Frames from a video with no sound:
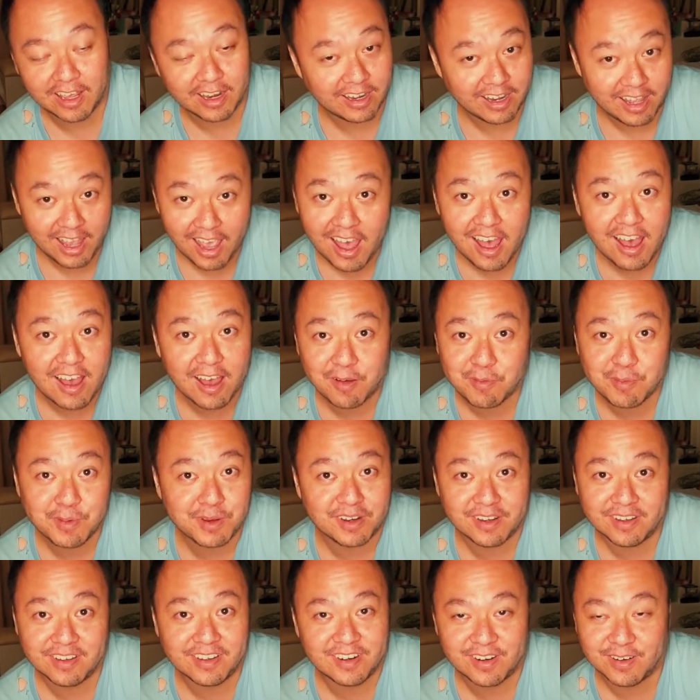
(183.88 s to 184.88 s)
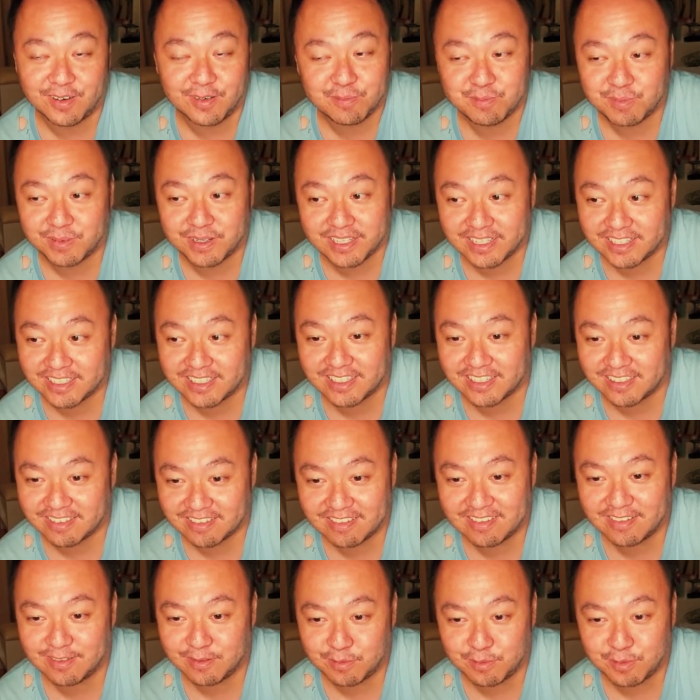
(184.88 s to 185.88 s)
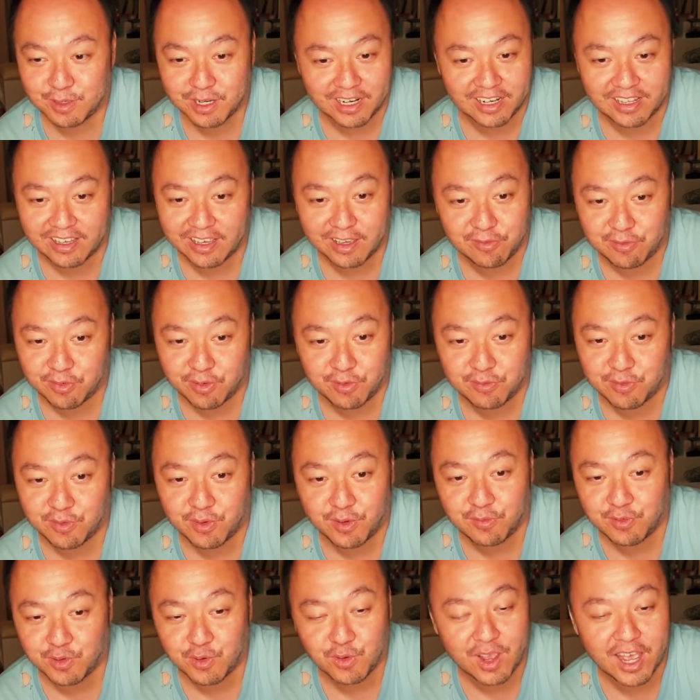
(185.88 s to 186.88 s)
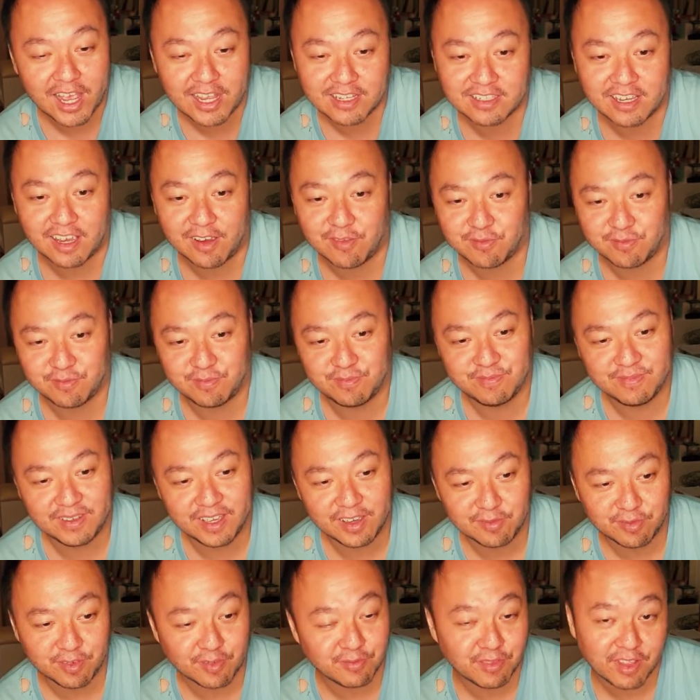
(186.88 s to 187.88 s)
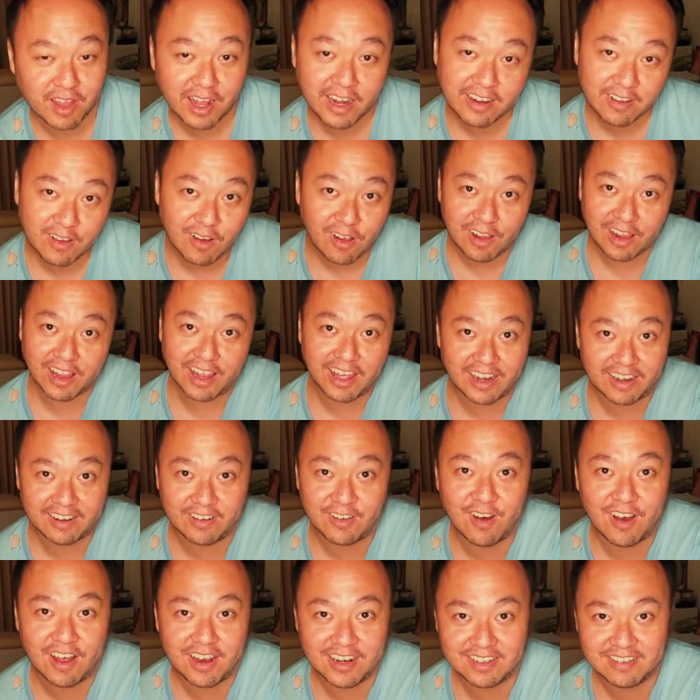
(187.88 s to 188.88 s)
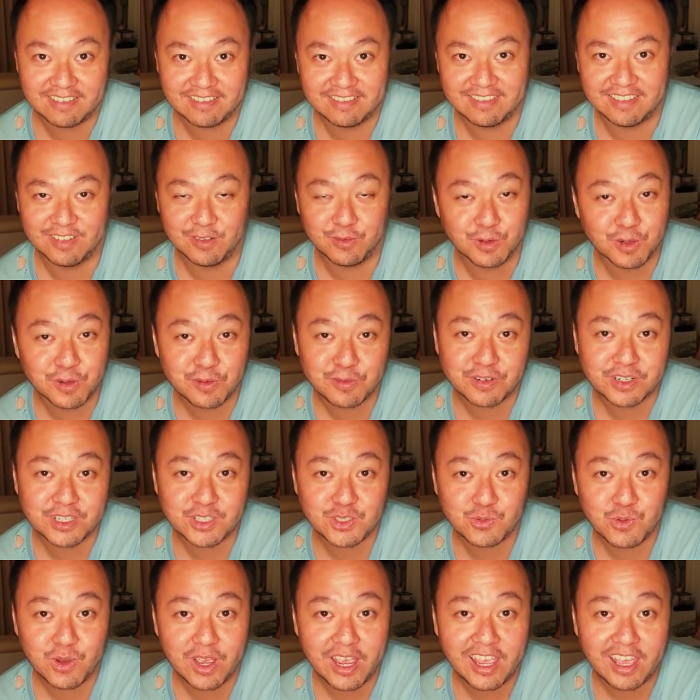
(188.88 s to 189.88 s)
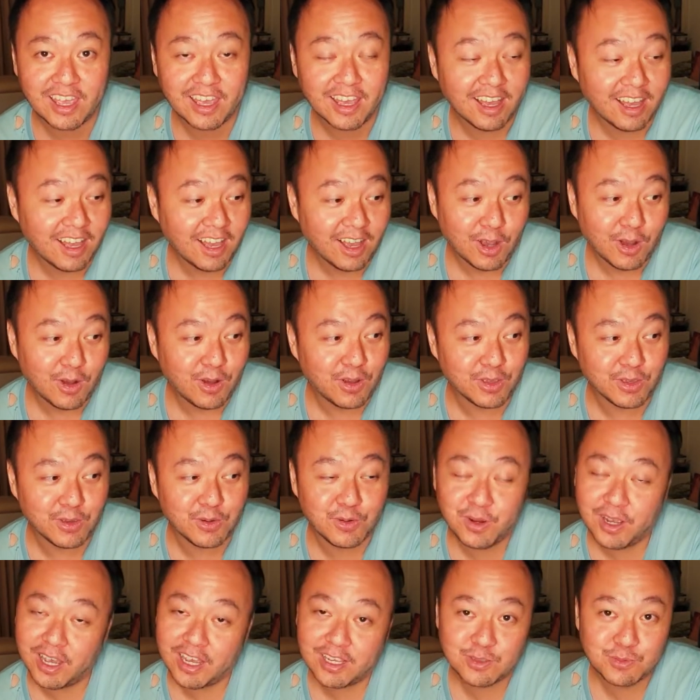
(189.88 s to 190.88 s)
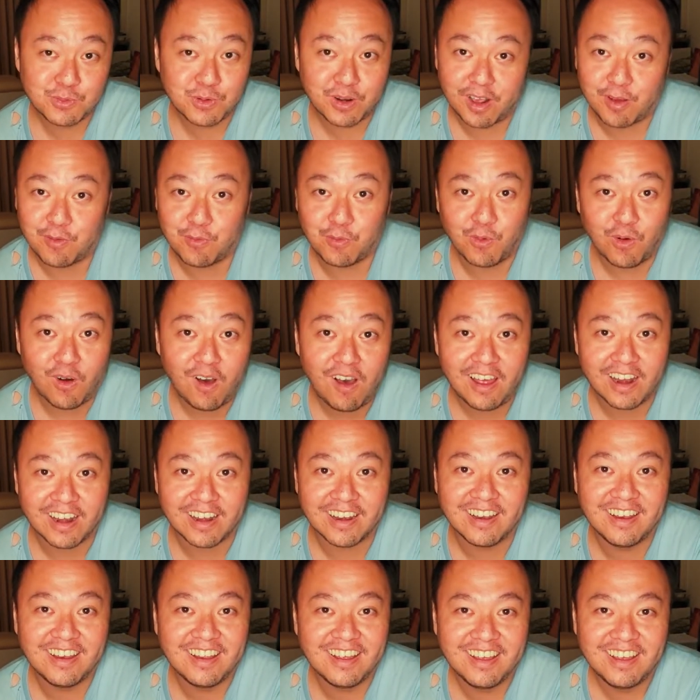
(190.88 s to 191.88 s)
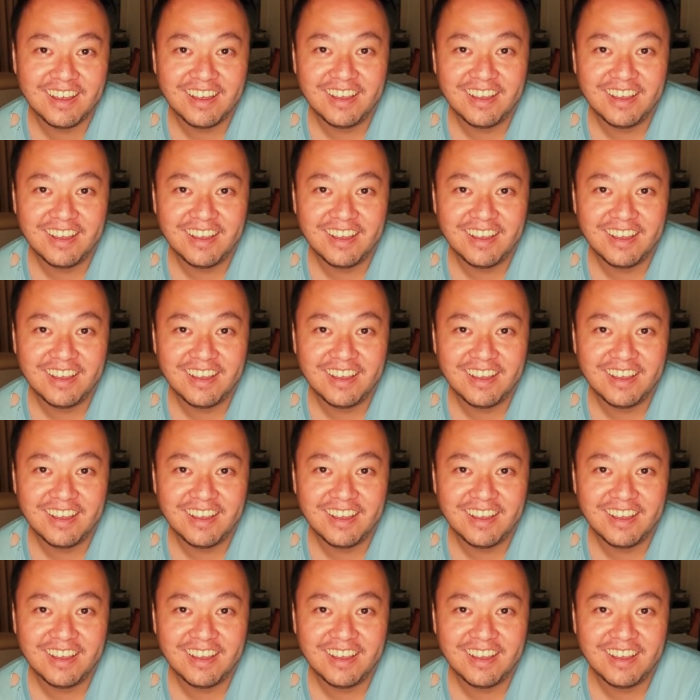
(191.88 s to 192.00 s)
yeah, I mean, you know, it really, if you guys have, if that call had gone the Wolverines' way, you guys would have won.